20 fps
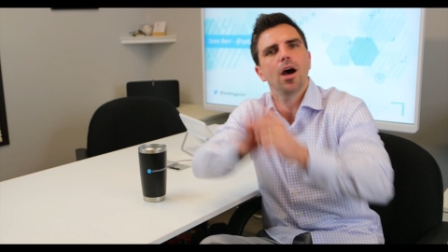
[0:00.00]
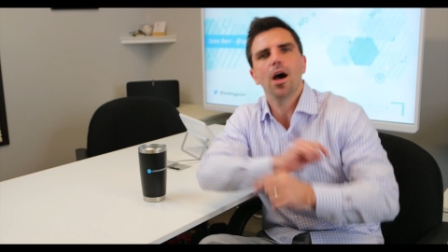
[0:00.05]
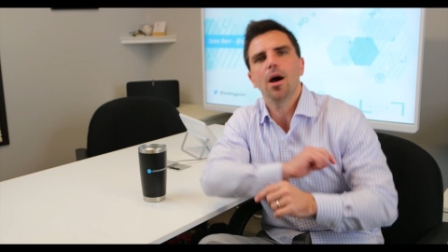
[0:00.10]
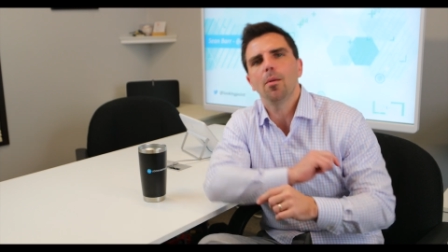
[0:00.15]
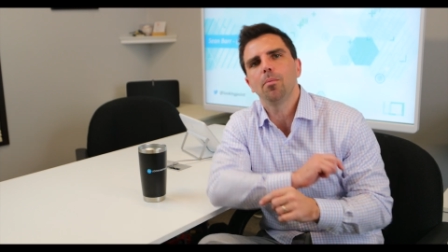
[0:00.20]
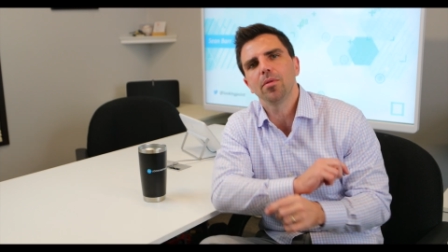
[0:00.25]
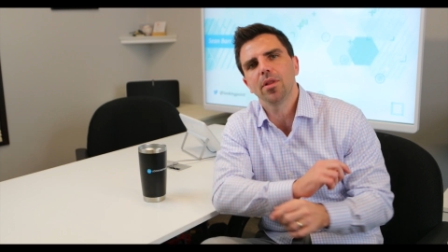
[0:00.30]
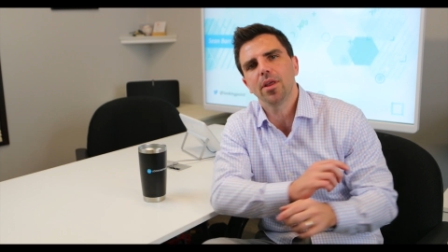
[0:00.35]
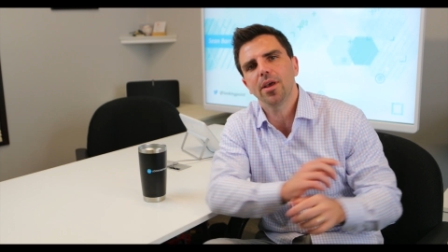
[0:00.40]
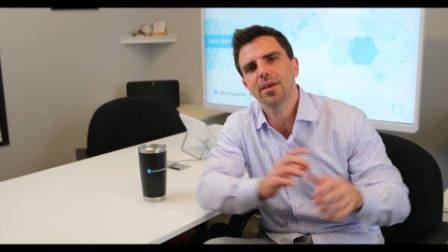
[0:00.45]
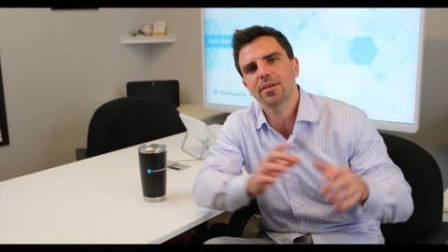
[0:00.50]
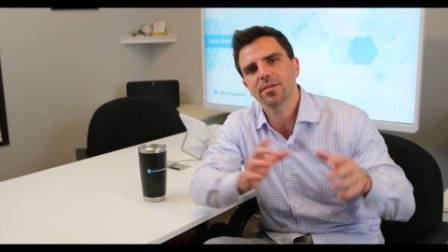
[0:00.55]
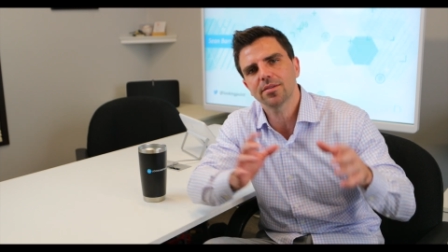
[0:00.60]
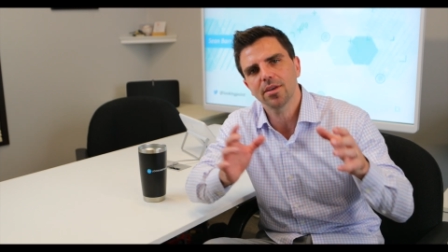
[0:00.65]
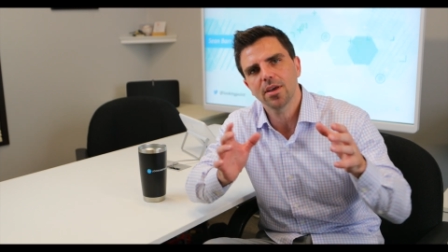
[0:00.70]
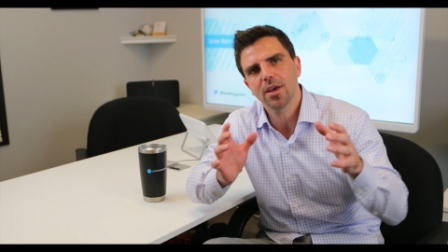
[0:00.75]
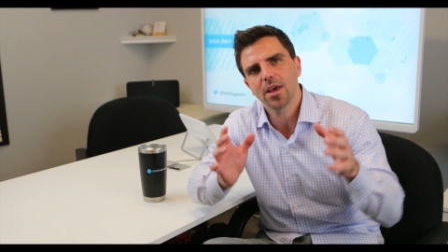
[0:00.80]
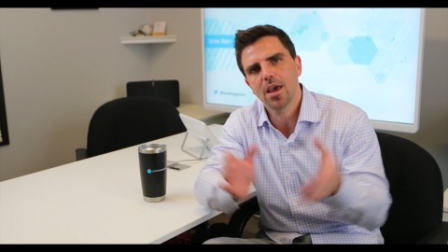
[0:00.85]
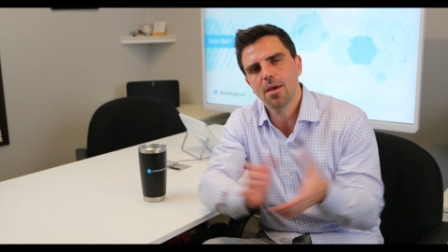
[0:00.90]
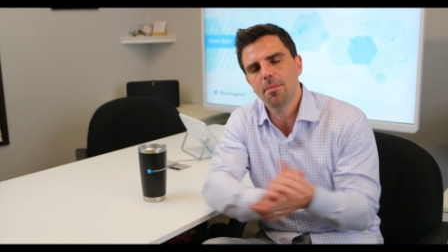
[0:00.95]

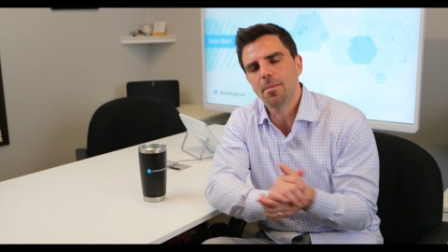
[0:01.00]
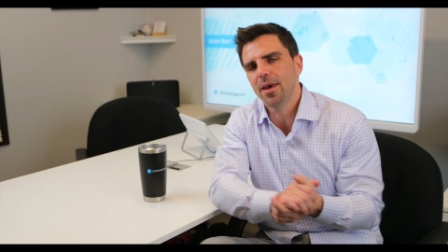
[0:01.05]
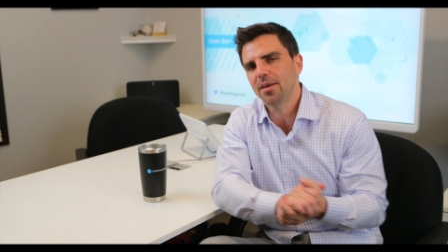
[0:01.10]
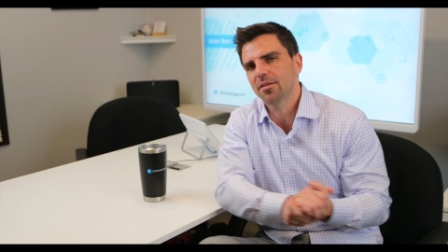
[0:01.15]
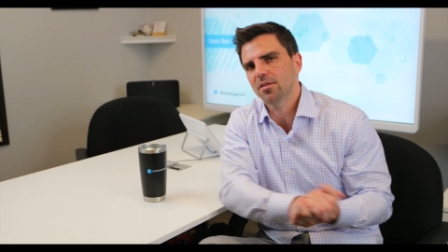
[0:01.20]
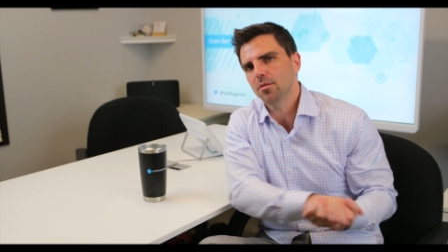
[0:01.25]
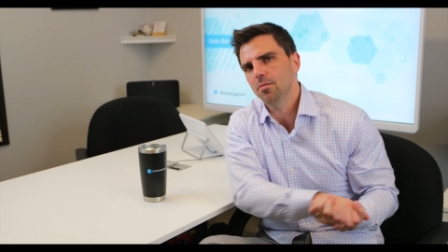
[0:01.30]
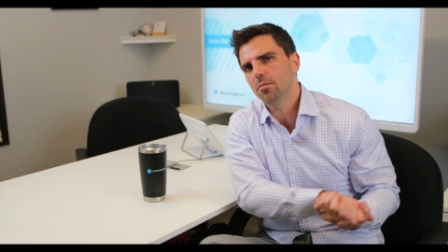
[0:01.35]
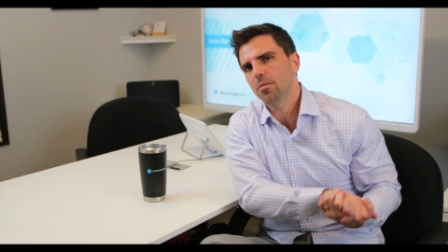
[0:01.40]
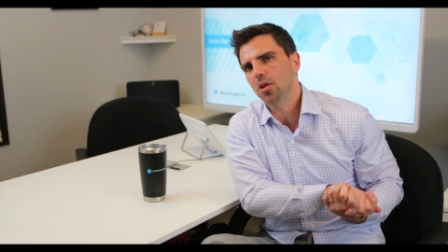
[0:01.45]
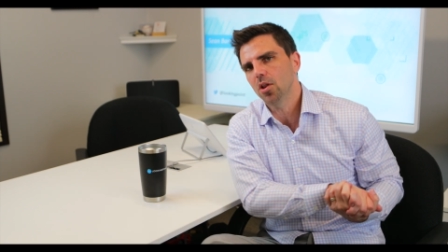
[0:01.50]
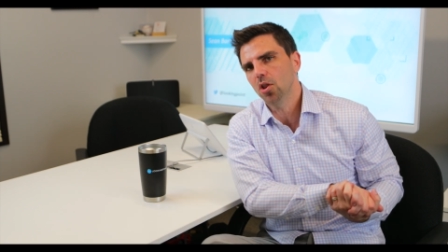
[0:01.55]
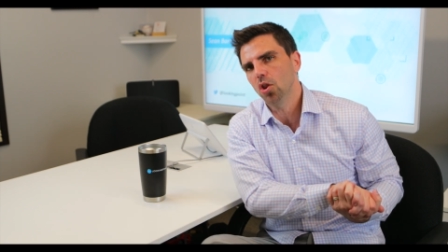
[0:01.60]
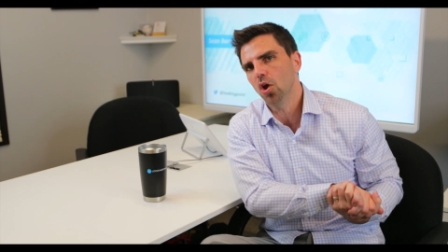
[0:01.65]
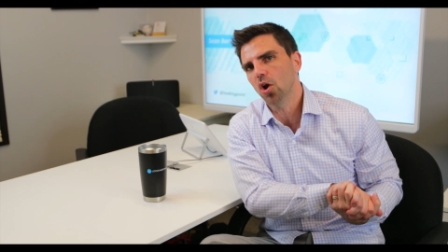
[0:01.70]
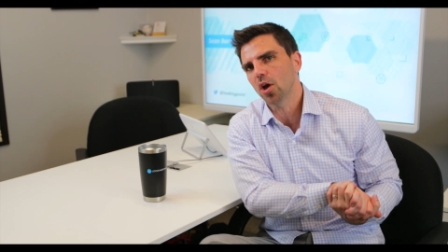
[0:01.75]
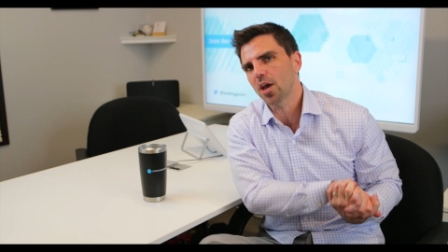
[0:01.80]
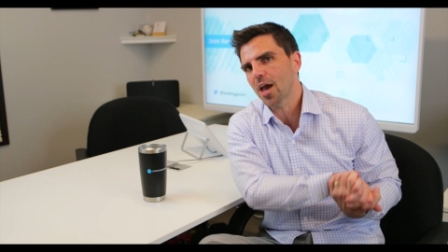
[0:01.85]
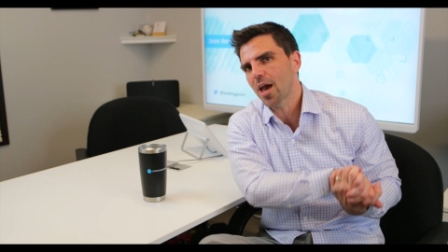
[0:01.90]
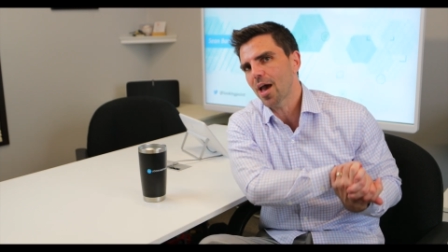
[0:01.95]
uplinks and makes them
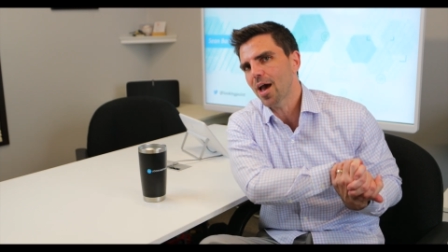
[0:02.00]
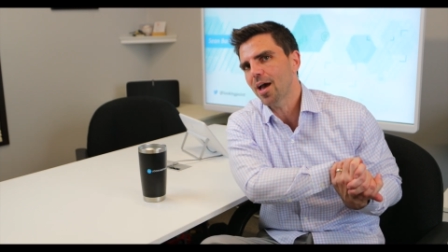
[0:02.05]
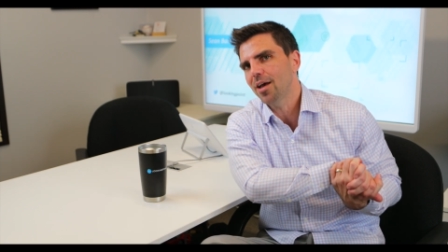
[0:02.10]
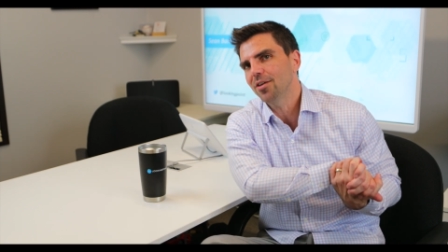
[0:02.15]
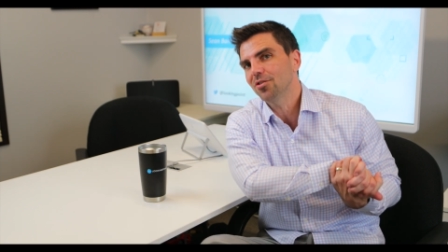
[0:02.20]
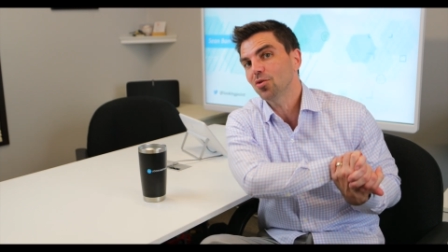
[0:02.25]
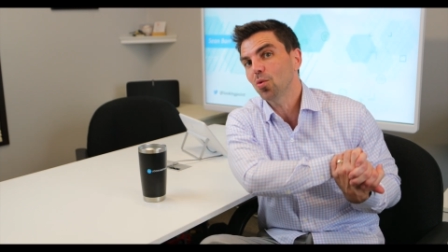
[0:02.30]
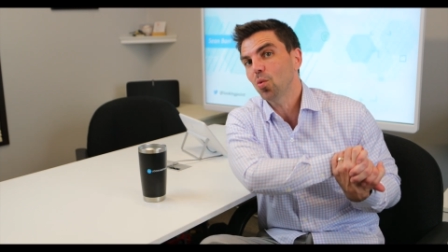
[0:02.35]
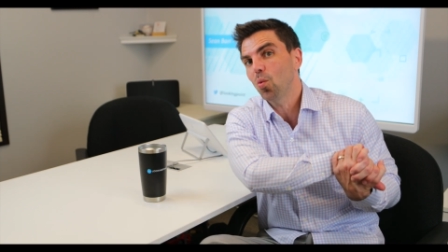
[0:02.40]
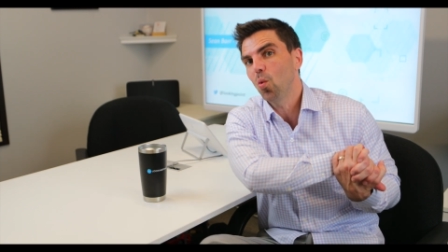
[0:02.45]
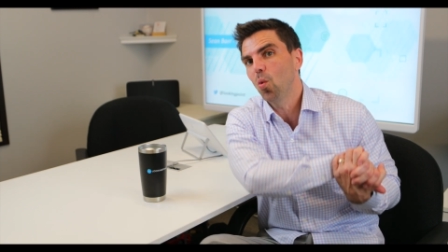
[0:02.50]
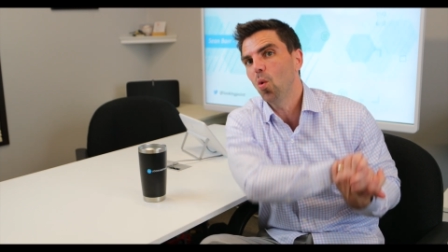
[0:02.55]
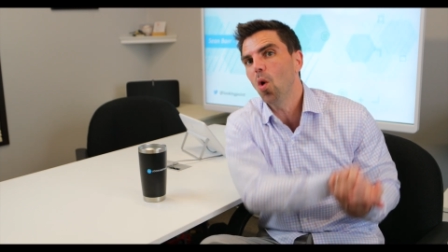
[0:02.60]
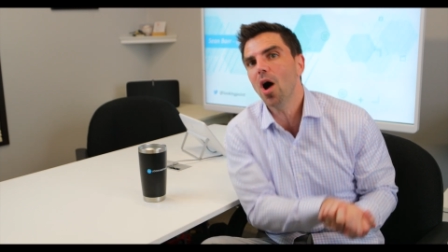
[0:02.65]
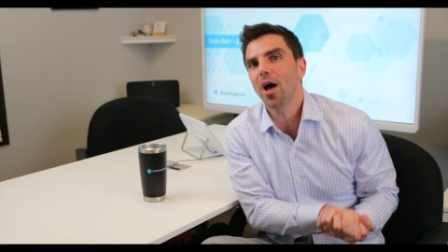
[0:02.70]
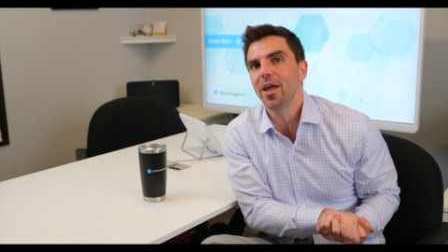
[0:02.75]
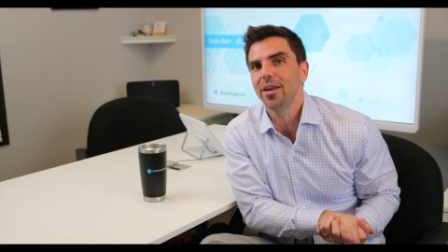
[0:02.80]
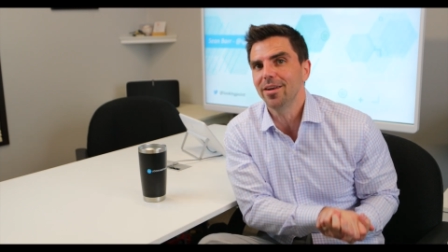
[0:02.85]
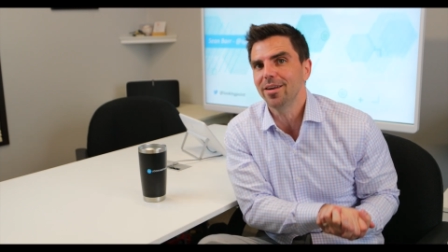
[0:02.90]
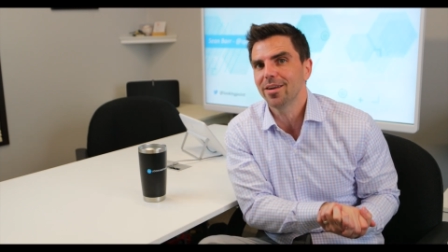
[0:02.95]
look as
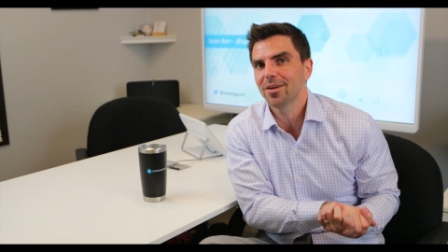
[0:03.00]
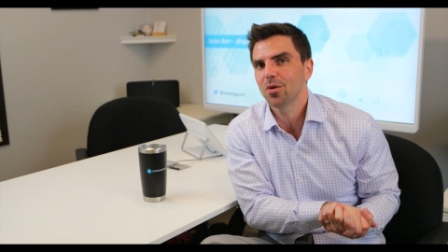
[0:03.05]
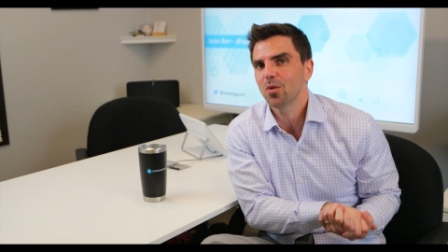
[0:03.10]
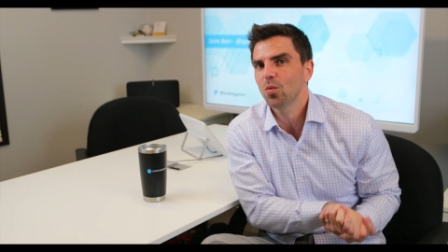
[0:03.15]
one.